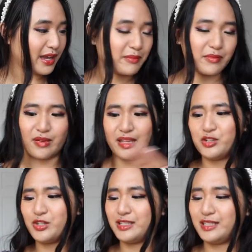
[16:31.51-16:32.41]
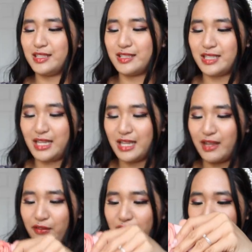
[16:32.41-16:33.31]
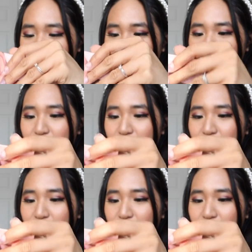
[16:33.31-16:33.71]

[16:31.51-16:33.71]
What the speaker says: I'm interested to see if the